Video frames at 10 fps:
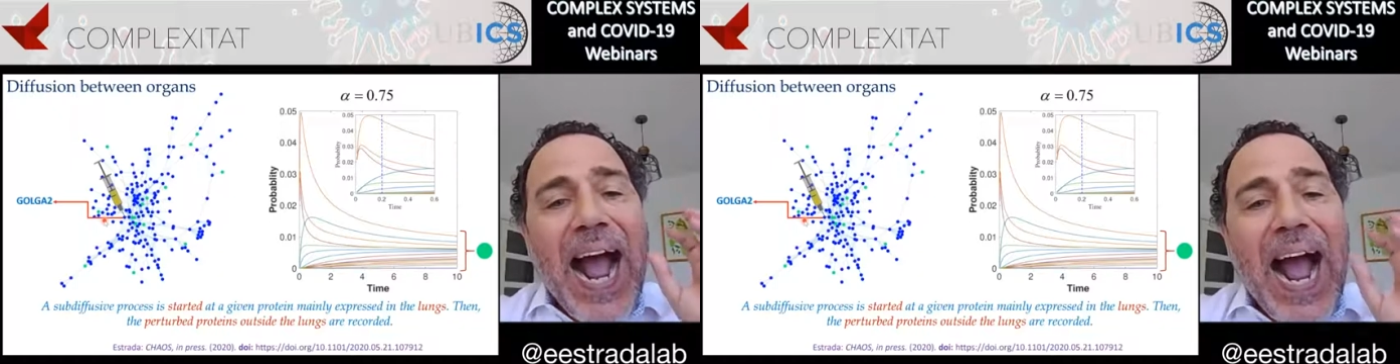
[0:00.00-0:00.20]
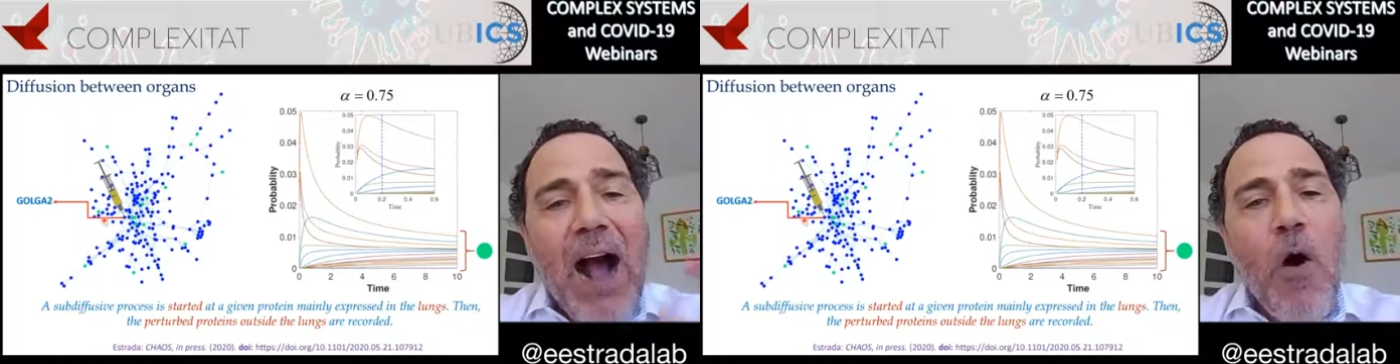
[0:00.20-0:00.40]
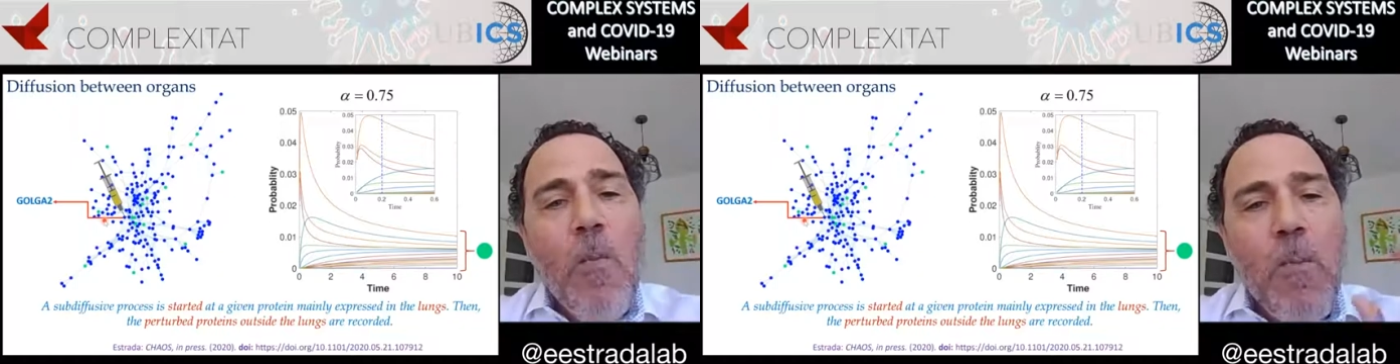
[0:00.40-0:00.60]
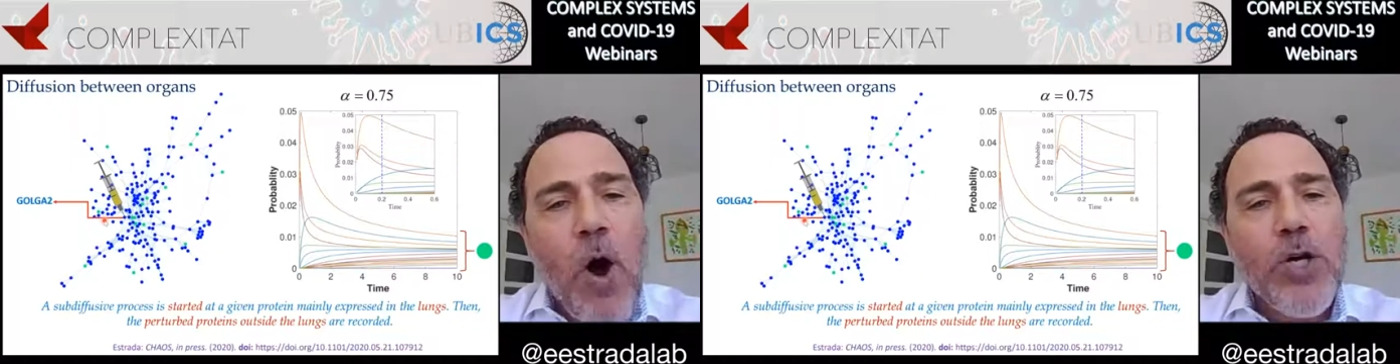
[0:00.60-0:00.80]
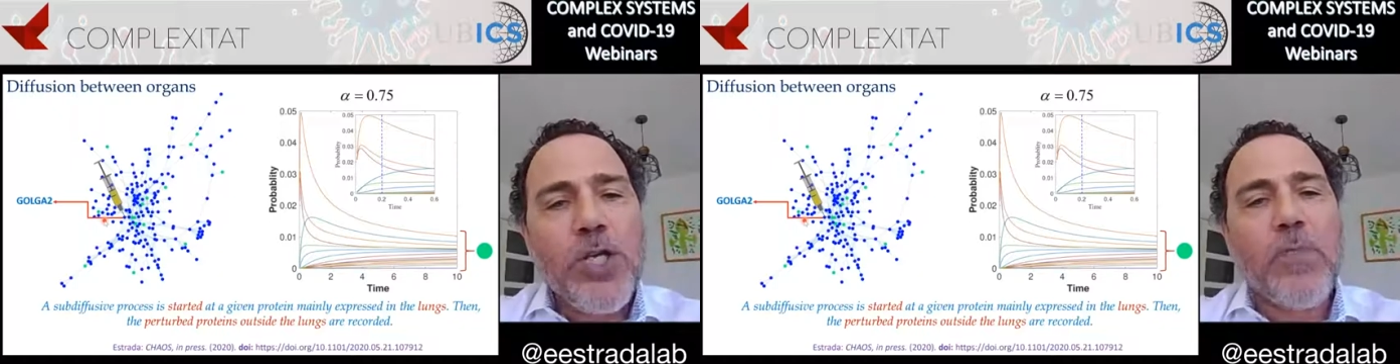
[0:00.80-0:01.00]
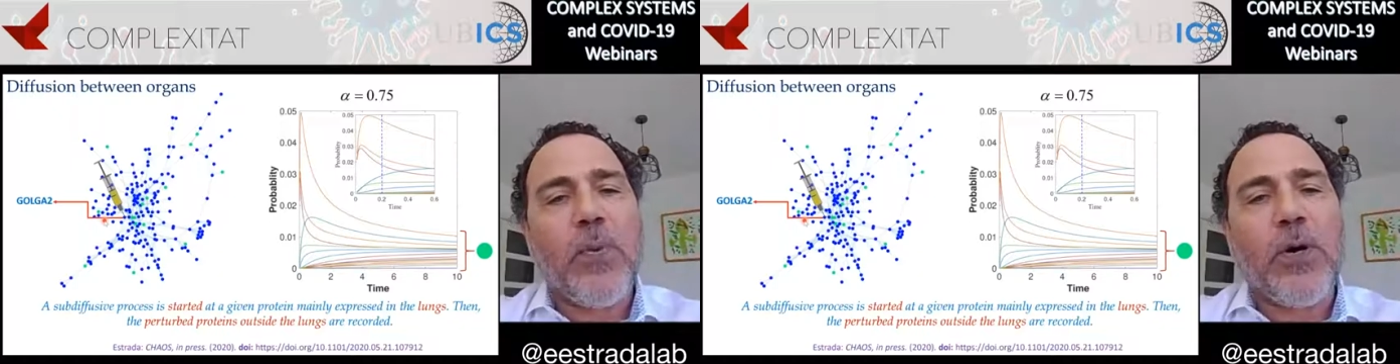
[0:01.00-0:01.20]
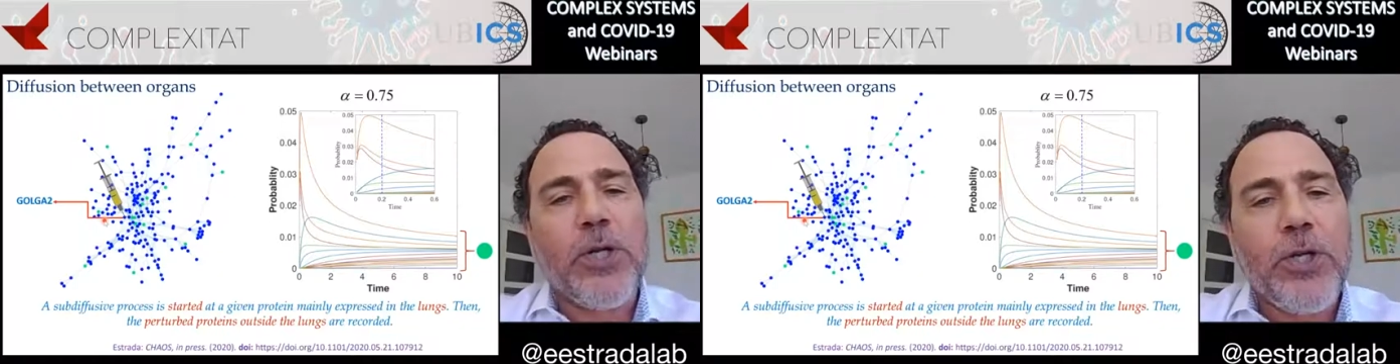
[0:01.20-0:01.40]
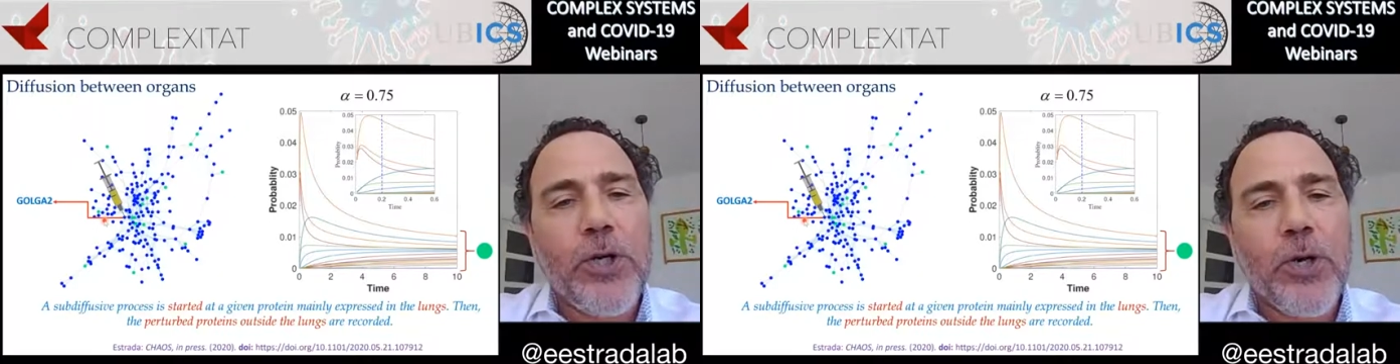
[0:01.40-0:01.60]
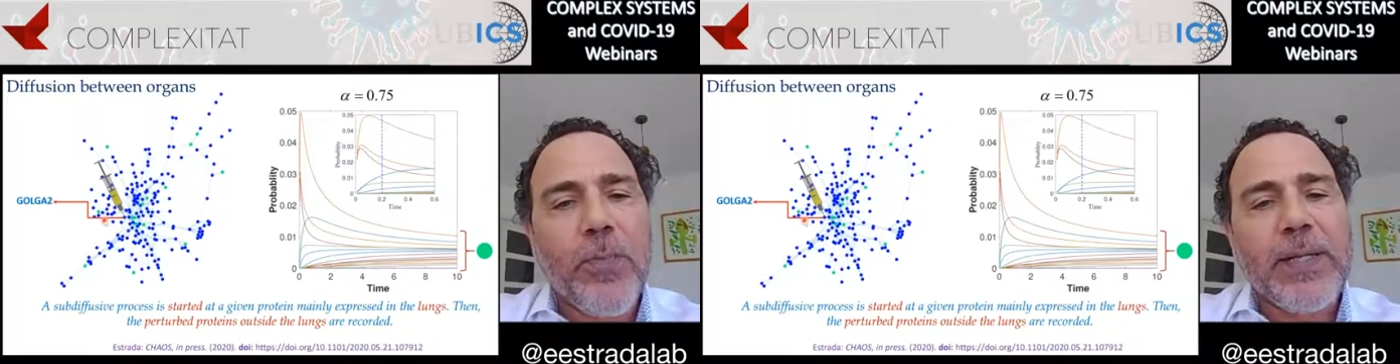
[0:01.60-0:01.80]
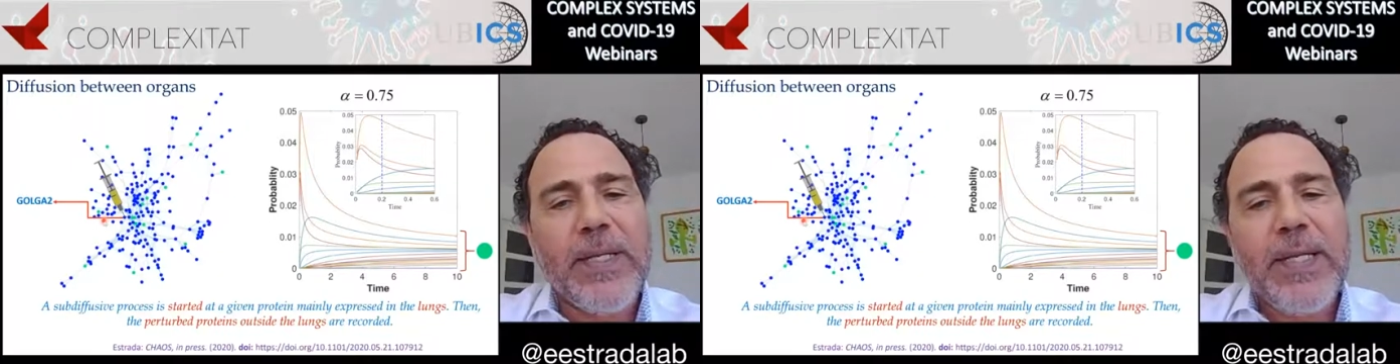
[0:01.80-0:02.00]
how much
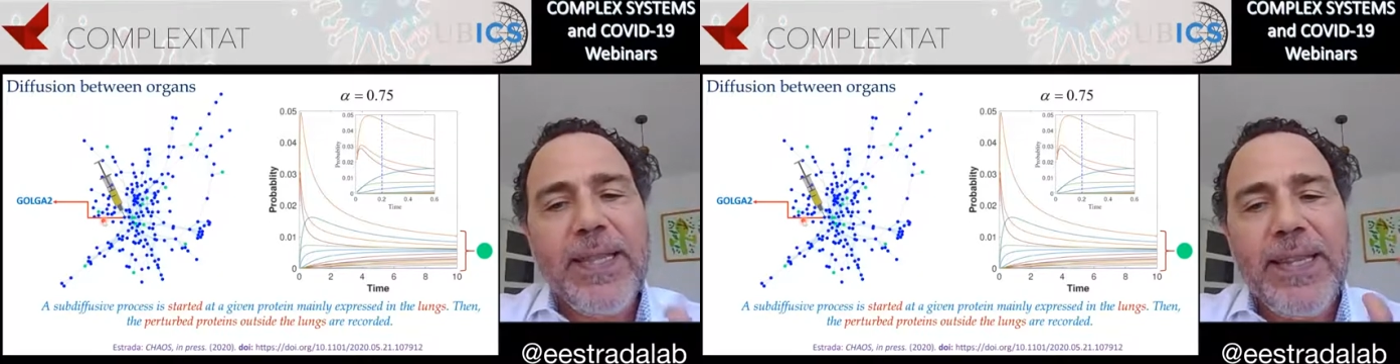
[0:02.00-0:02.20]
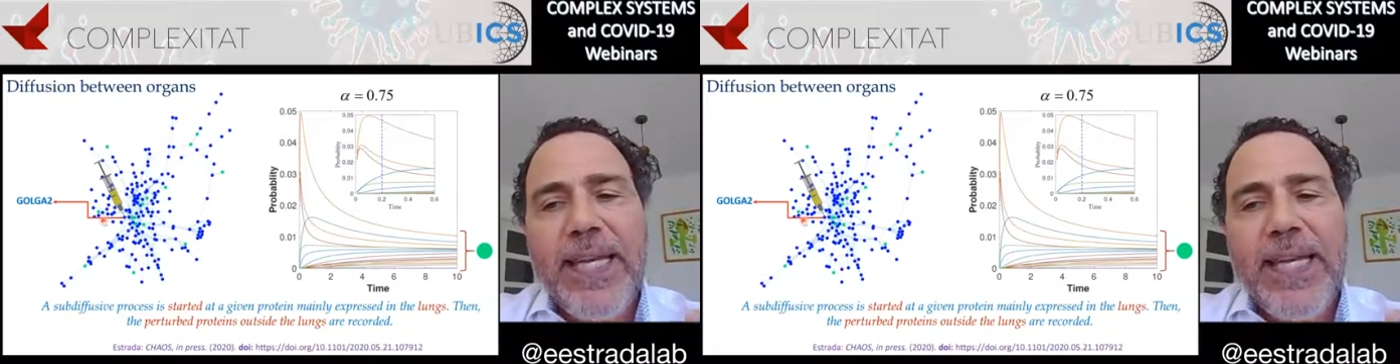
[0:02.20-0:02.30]
perturbed